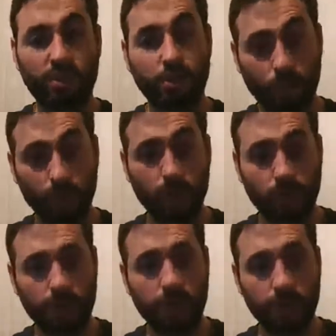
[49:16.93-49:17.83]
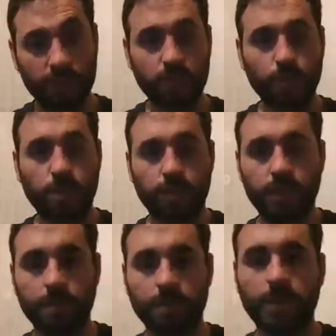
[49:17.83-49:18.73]
both of them. It's 2 of
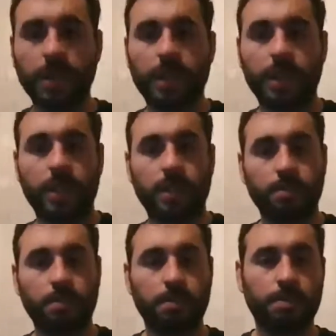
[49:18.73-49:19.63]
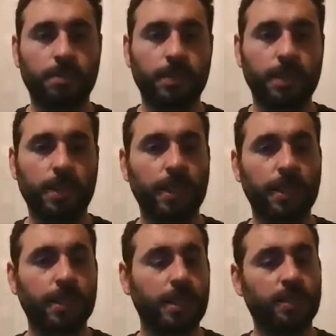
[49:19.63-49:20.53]
them.
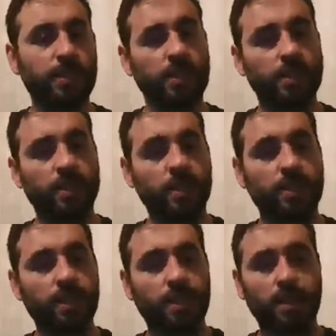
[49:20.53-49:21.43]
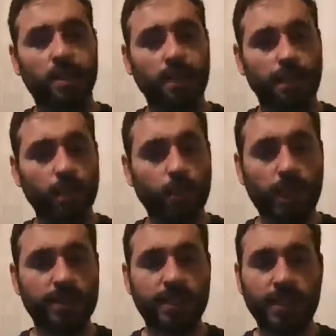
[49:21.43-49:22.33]
Like it's just, you
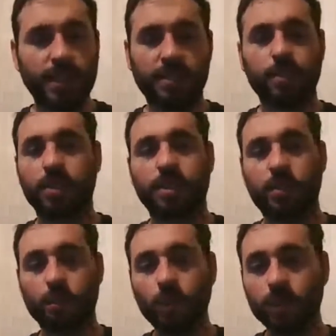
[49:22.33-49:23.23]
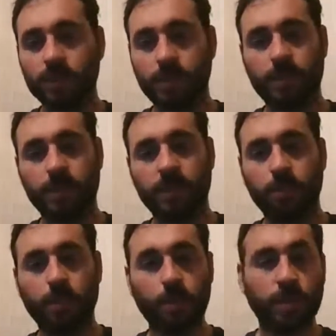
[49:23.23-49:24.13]
guys can ask whatever you want about it.
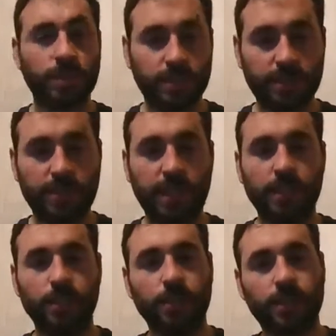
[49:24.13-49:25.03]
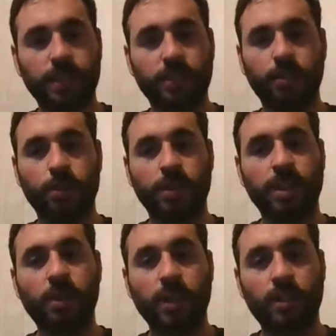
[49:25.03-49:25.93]
We will tell you. Like we
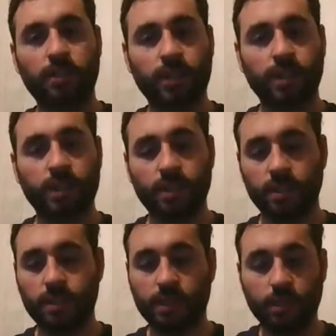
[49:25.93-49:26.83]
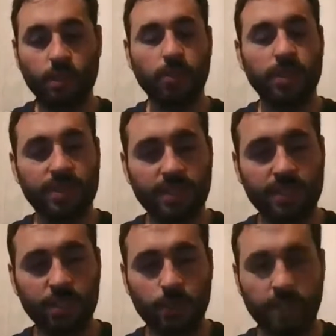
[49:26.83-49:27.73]
now have the
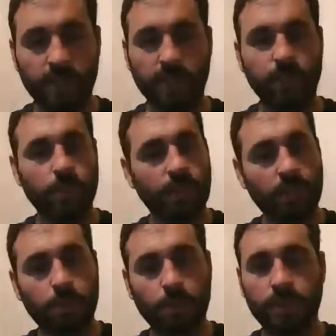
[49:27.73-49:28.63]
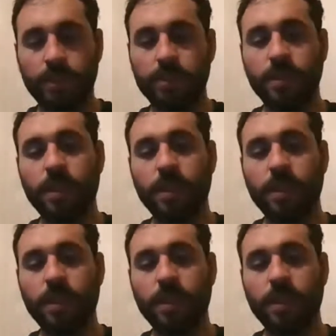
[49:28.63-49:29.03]
116 is where it is. We are happy with it.